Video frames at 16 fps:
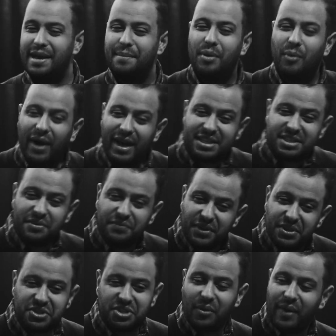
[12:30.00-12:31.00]
But why does it
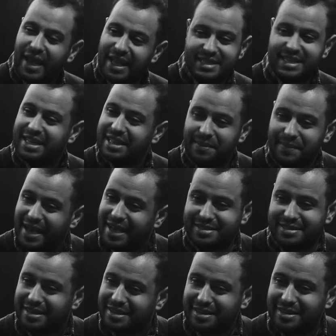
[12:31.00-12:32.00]
feel so
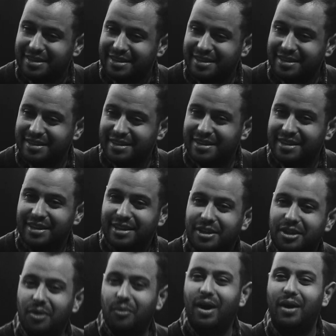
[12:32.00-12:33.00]
anticlimactic?
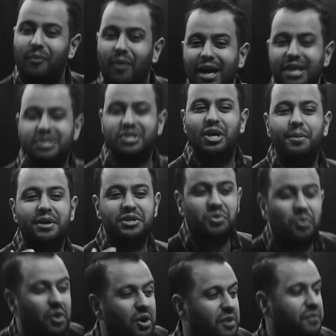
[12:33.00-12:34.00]
You know, why so much
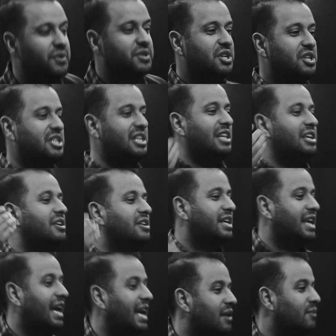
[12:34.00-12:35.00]
work for such little
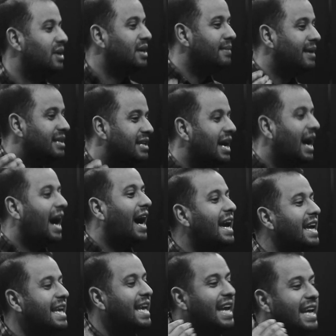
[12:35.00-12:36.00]
gain?
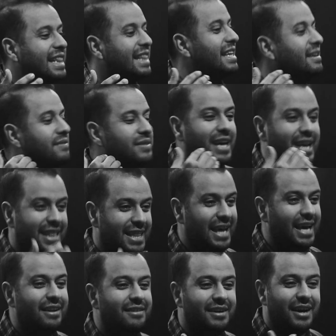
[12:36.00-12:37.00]
I can't live like
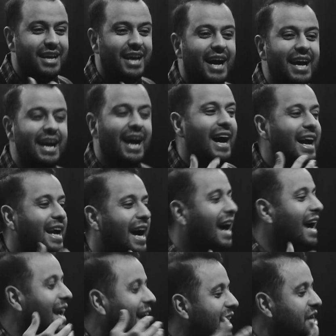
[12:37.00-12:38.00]
that, right?
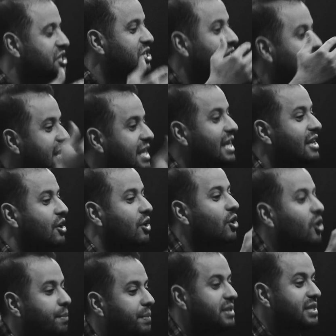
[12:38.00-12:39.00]
I actually need
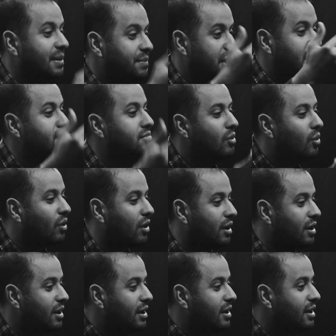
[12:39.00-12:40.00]
hope and something
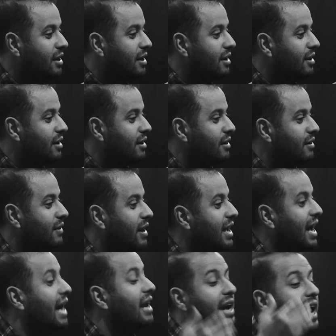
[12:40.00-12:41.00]
more,
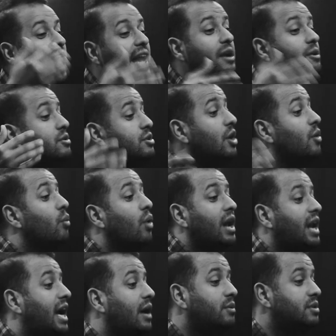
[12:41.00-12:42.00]
right? I don't know
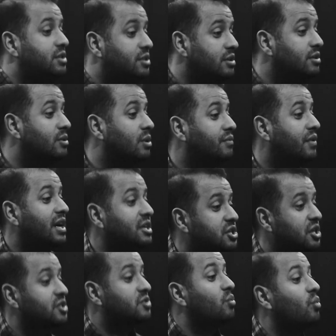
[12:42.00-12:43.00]
what I would do if I
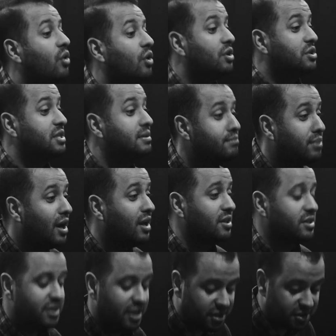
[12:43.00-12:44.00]
just worked in
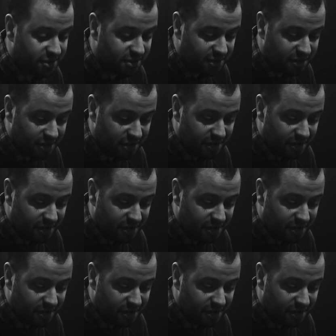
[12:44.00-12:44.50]
politics.